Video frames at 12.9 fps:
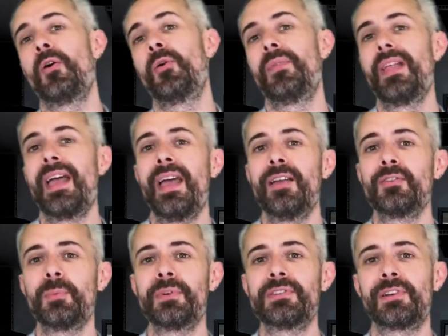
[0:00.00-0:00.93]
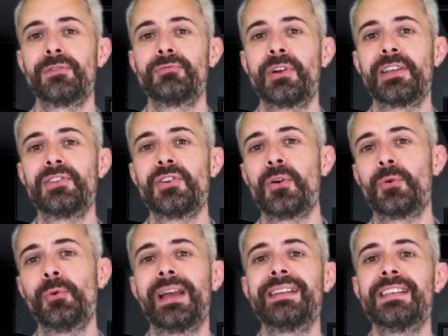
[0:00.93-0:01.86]
Oh, it's almost like a running
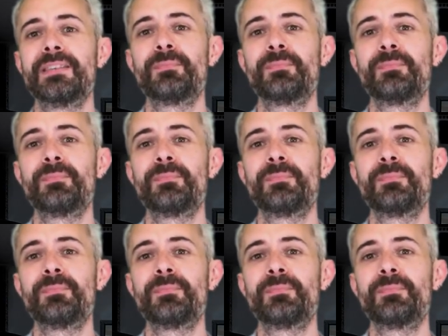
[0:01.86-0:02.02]
joke. All 80s